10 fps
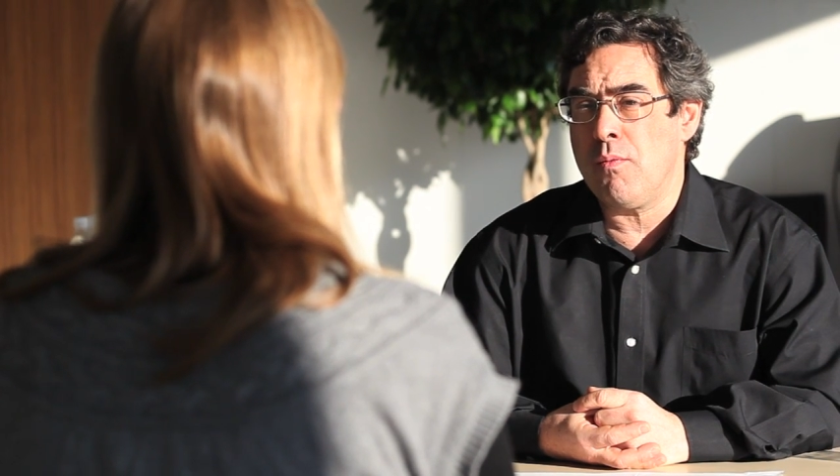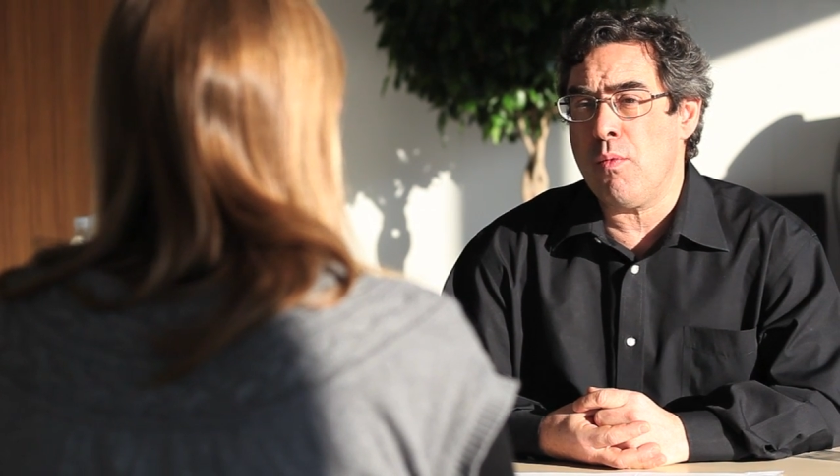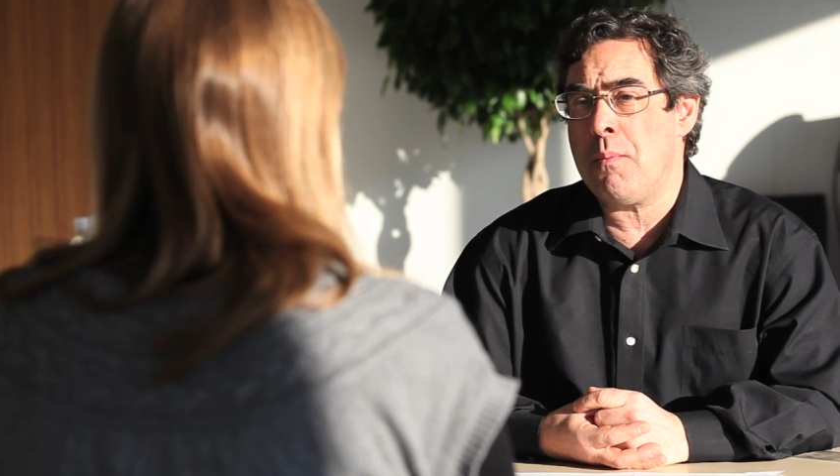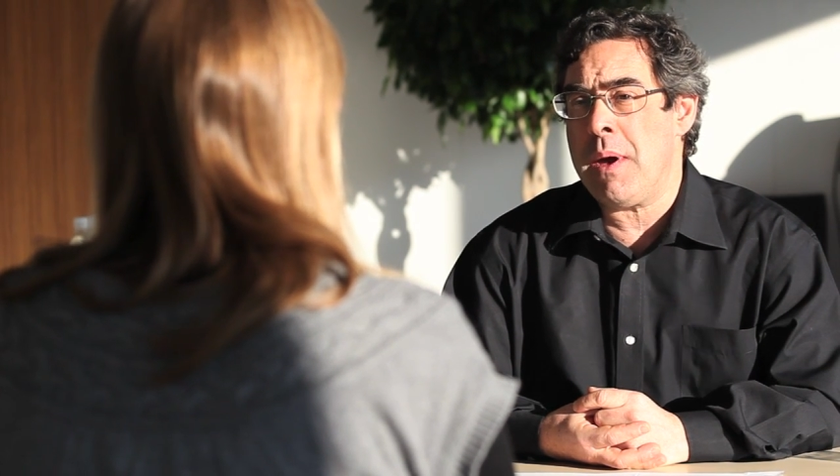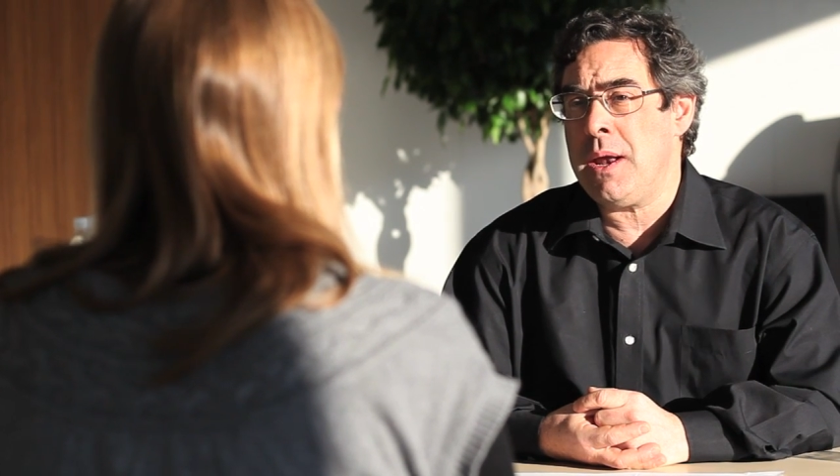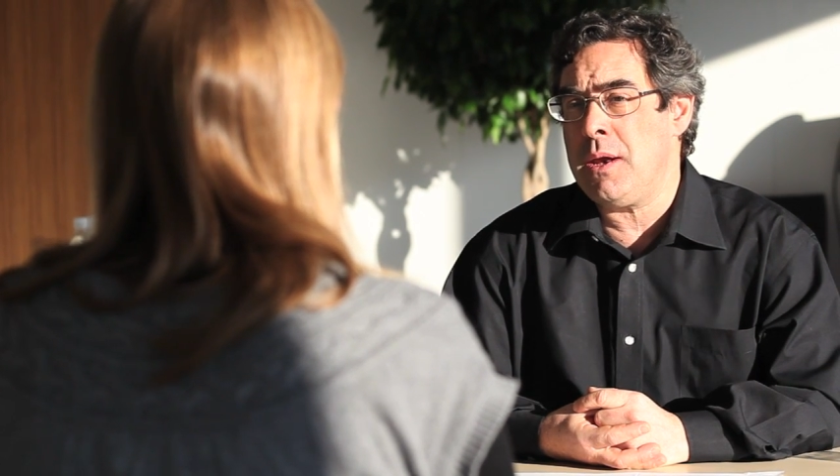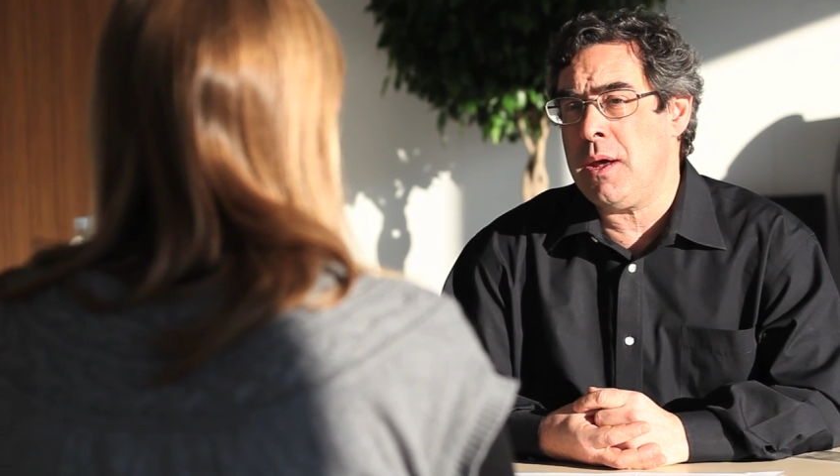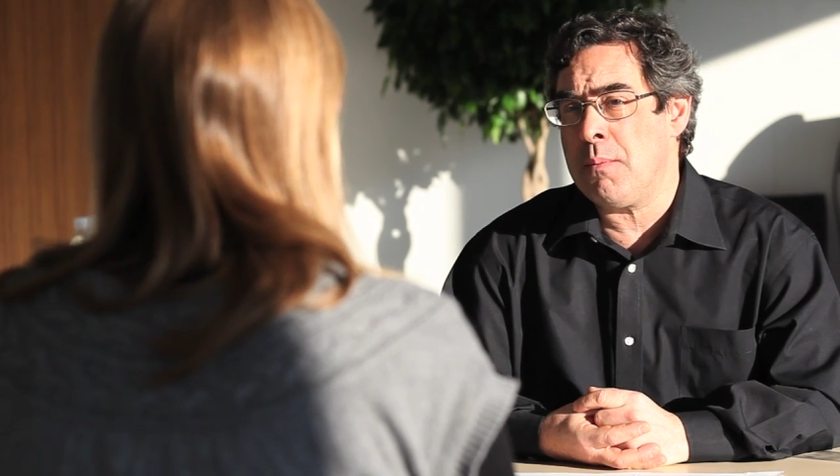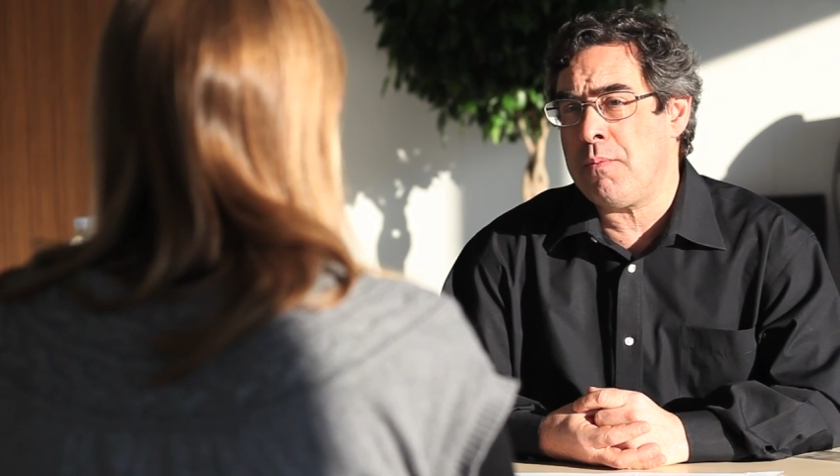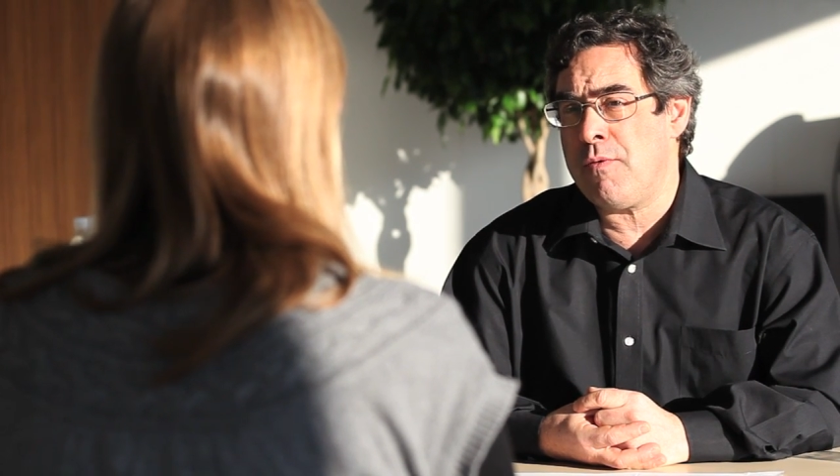
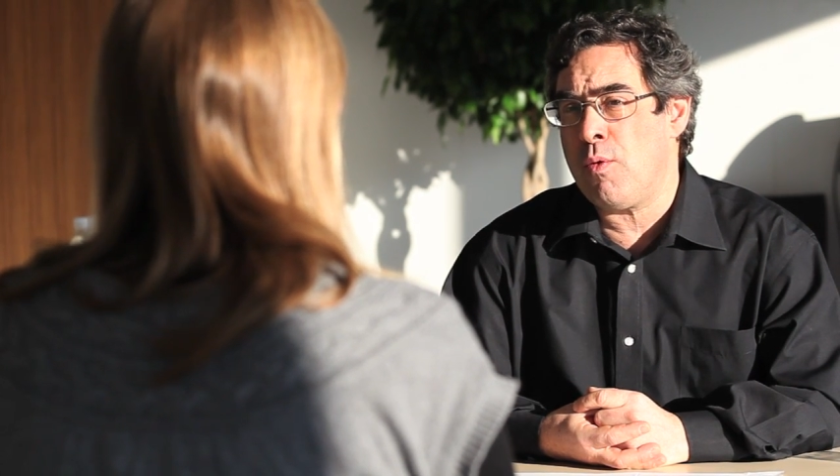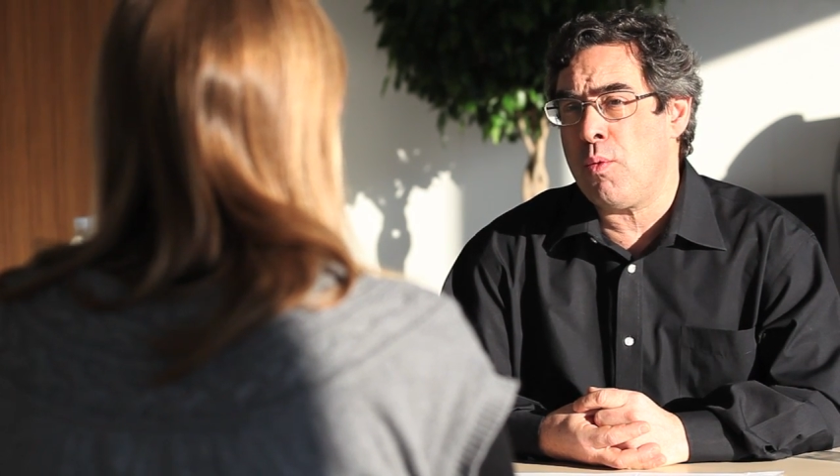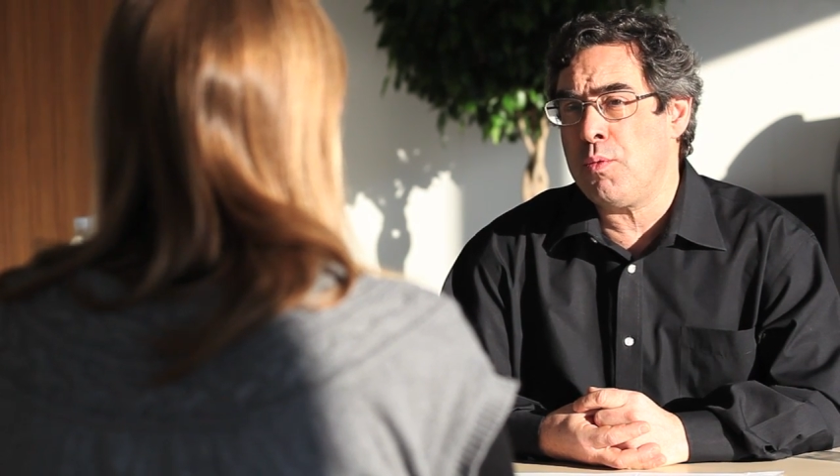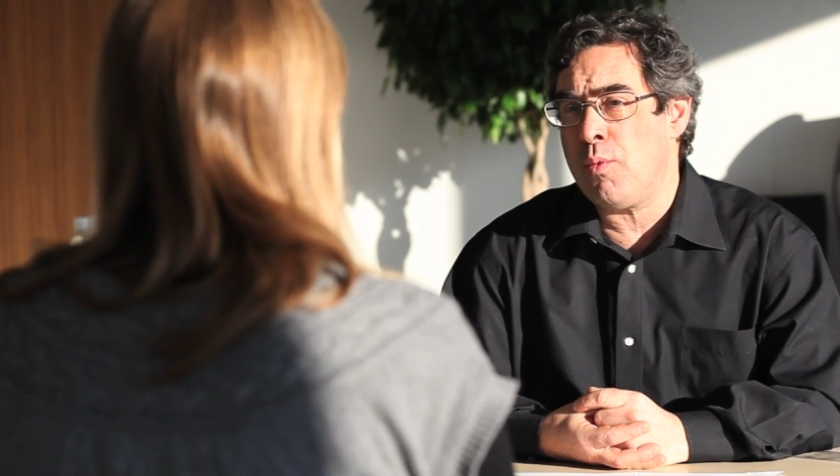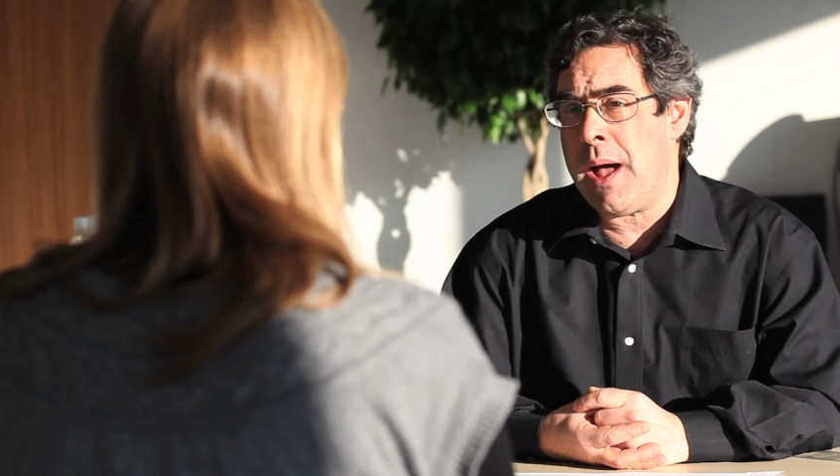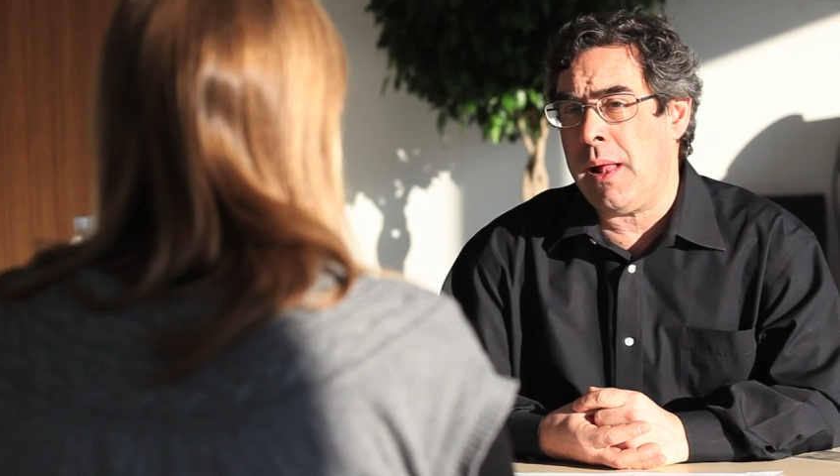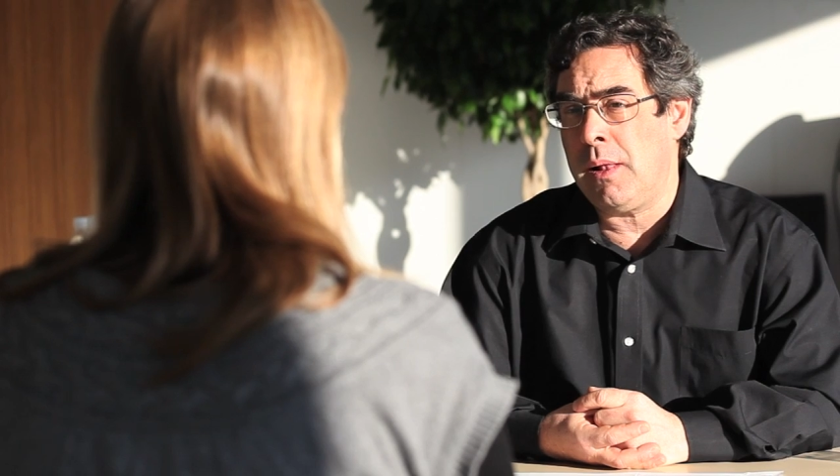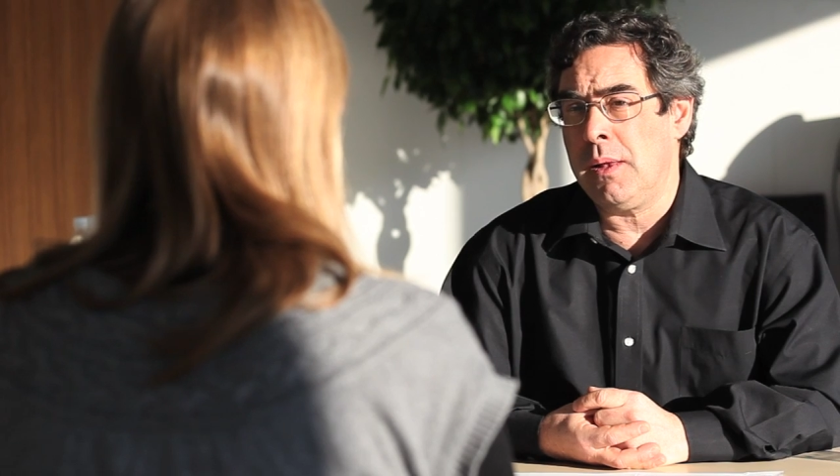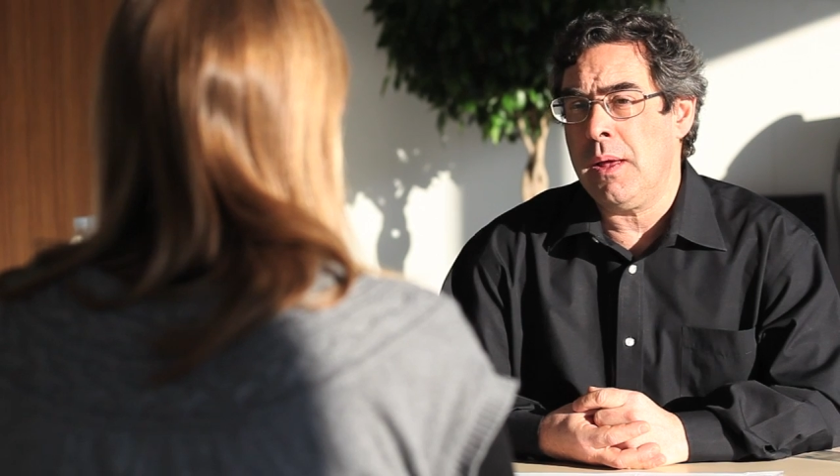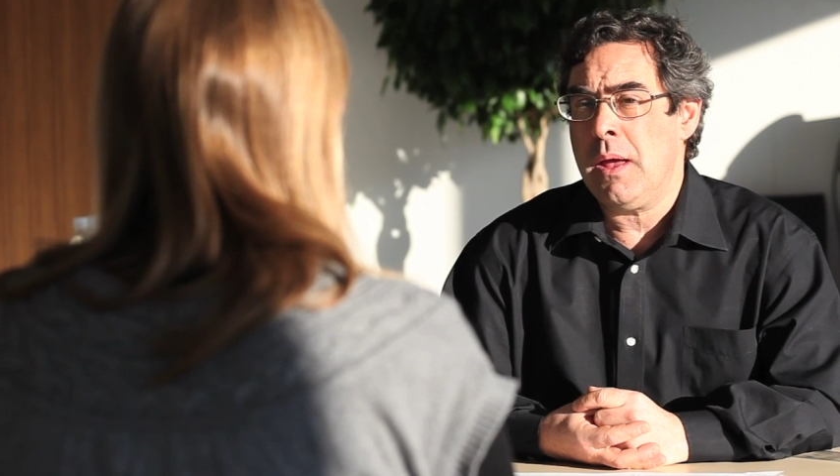Romania performed
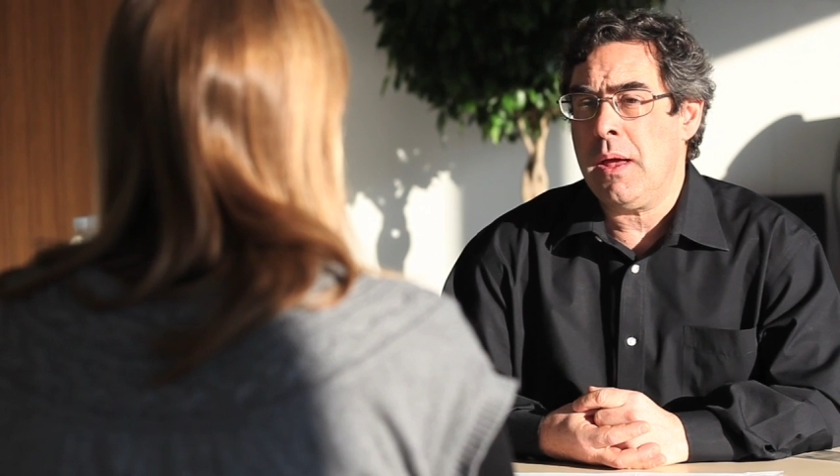well.